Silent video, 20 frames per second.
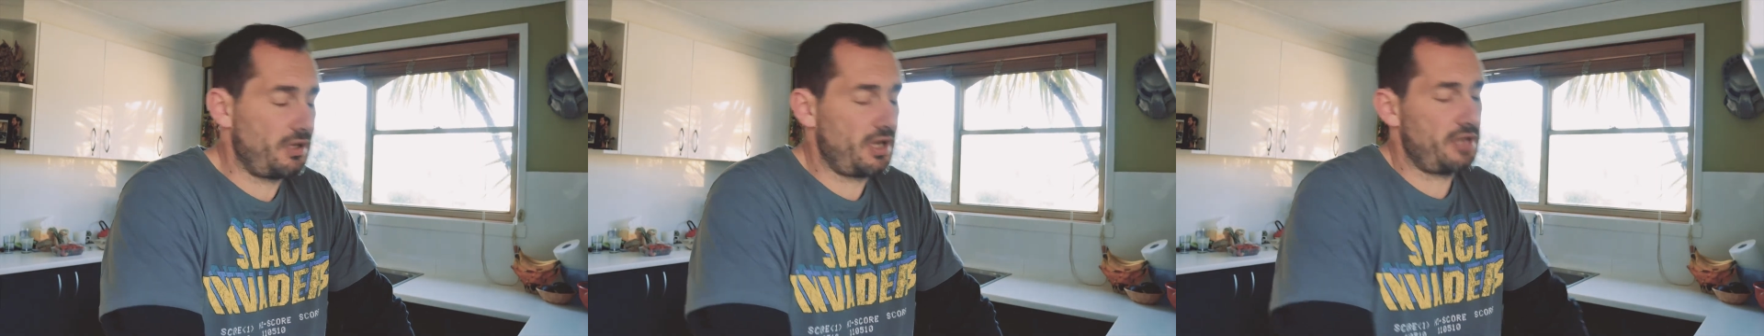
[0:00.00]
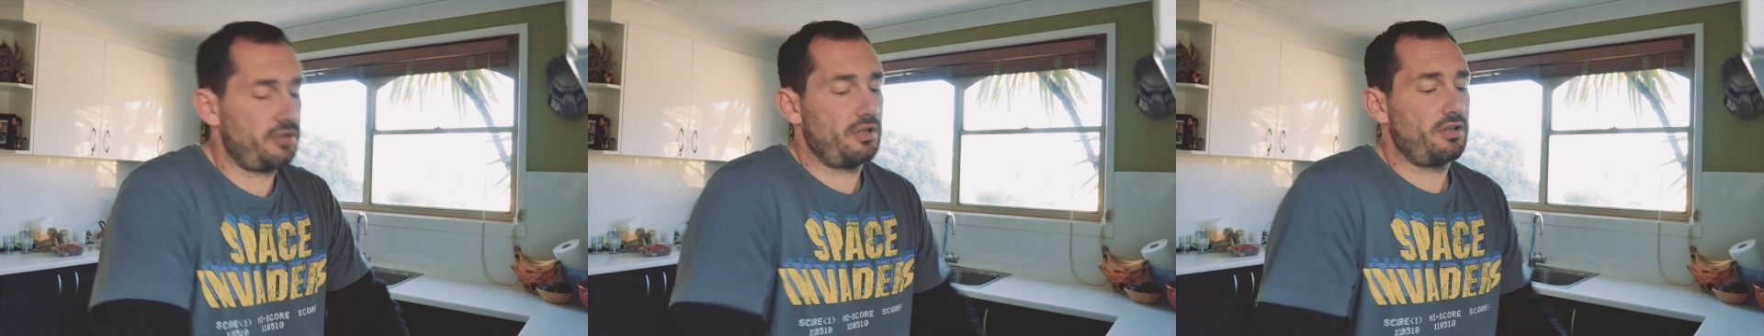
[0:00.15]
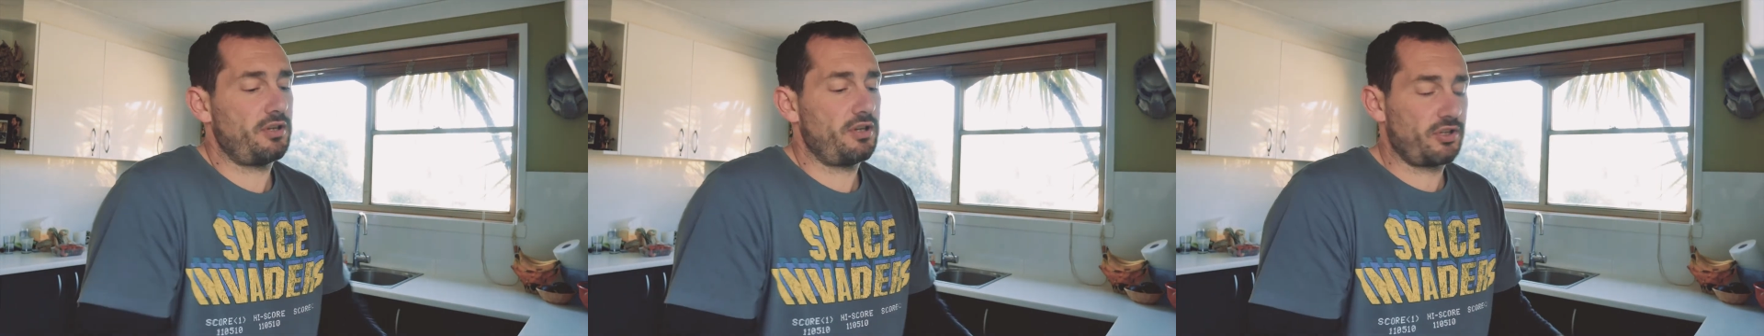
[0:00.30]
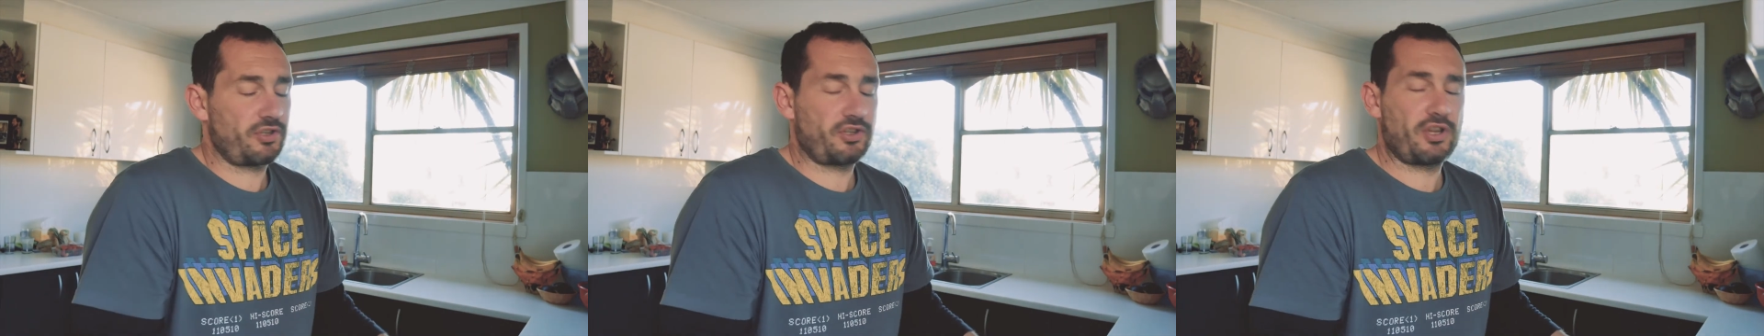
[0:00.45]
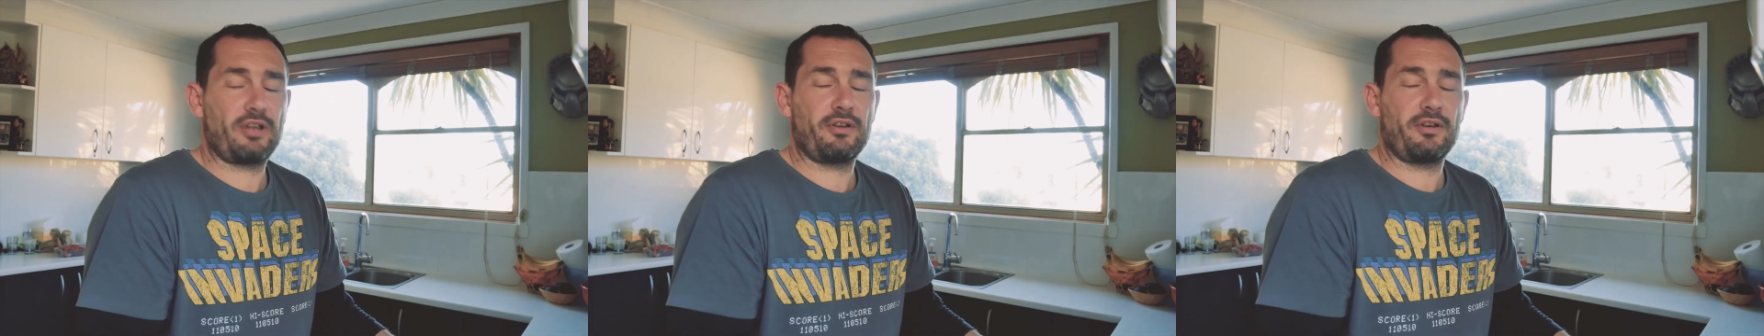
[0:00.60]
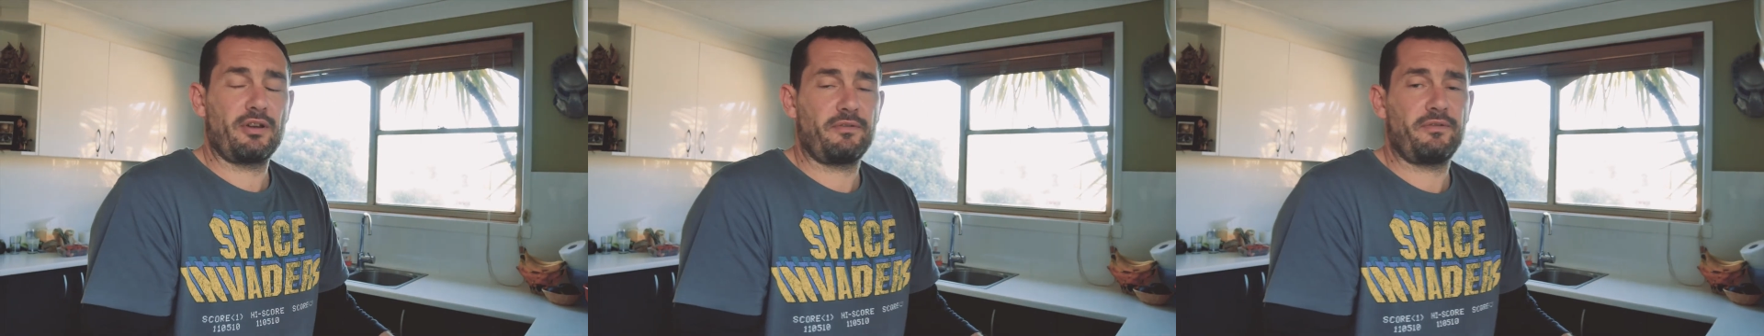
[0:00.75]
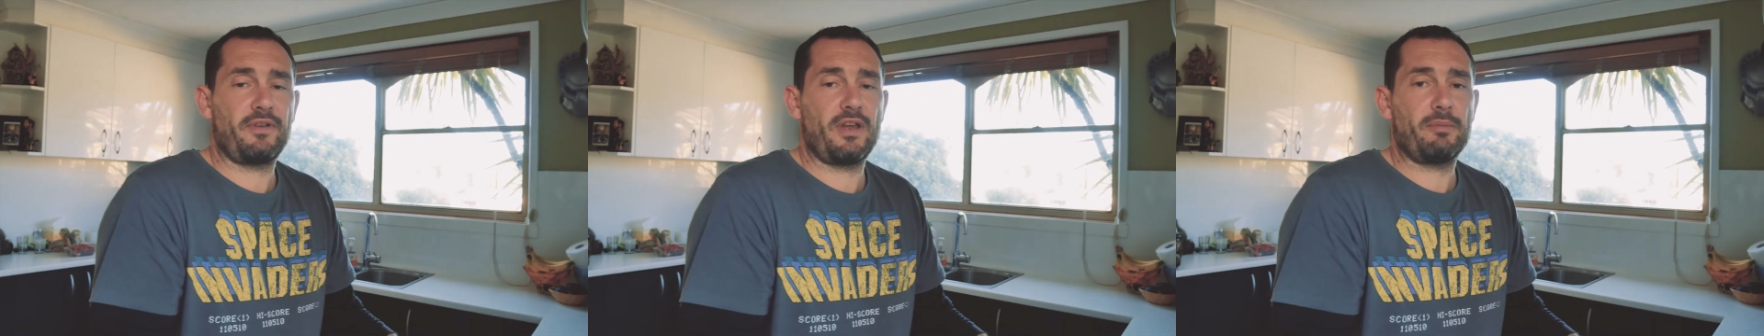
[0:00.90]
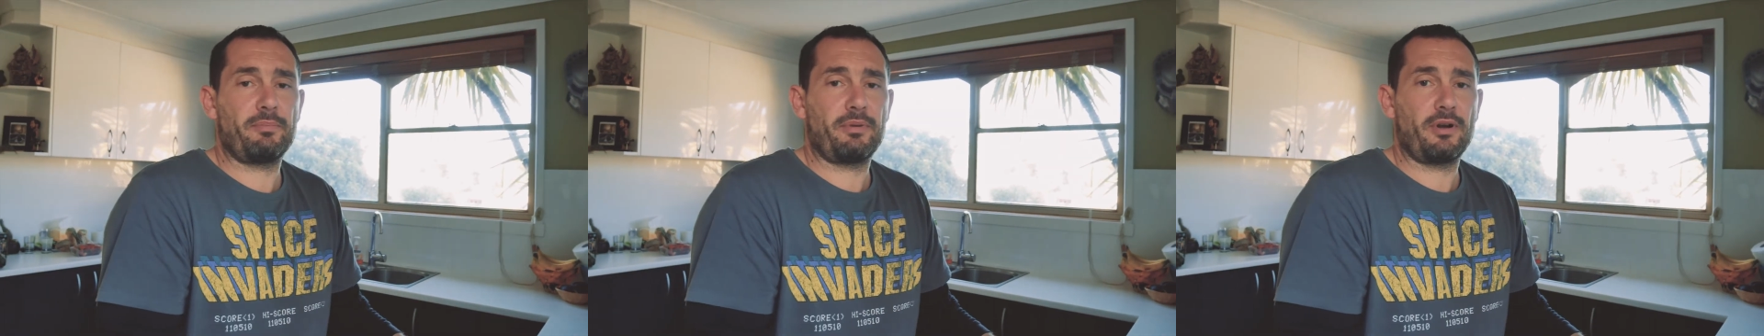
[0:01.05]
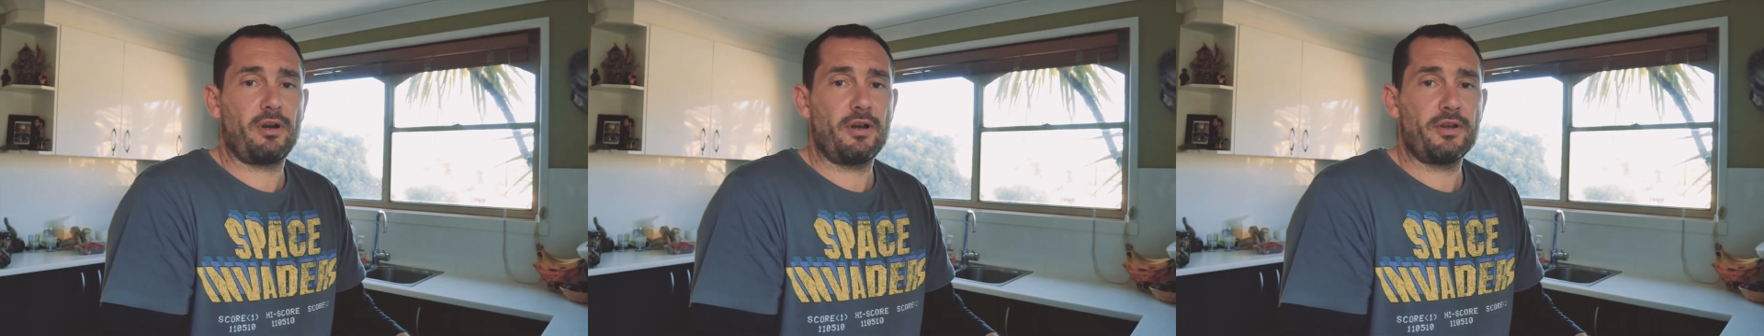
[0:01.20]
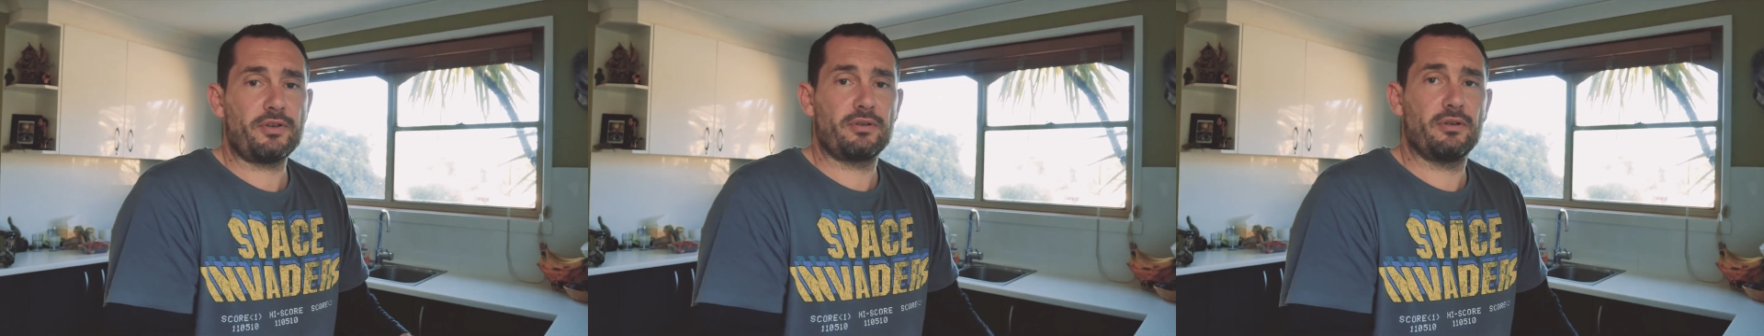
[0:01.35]
and you sell it at a fair
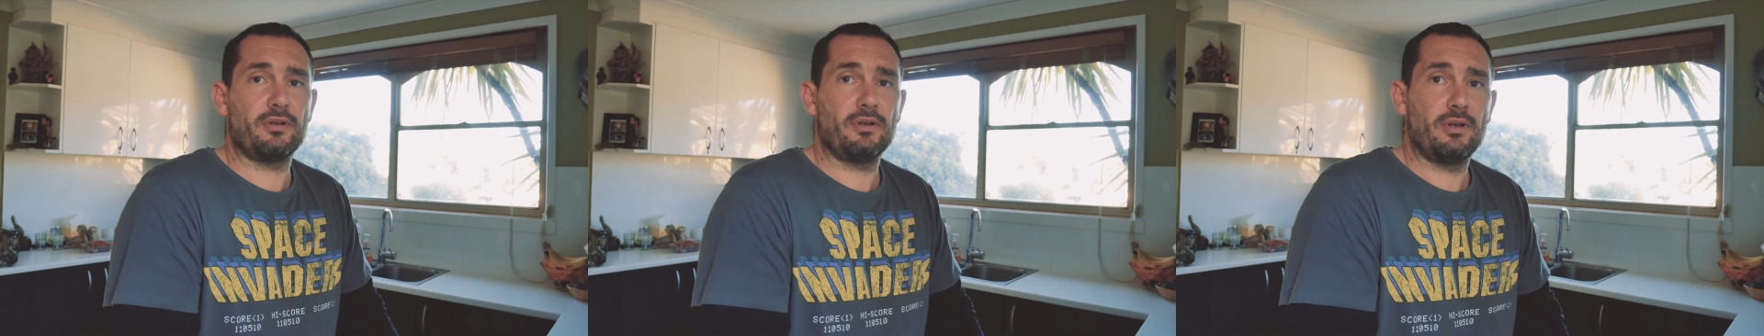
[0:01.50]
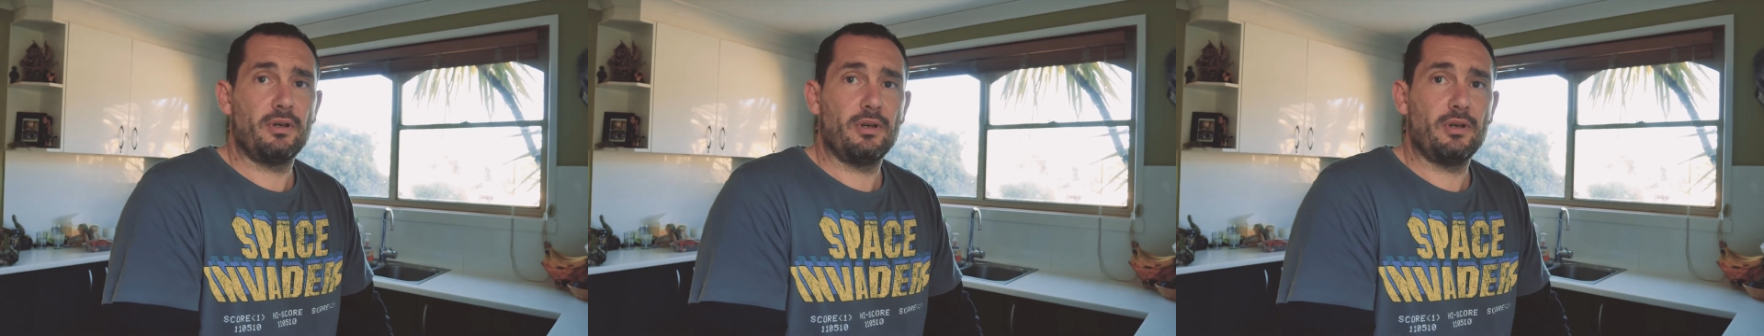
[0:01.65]
price,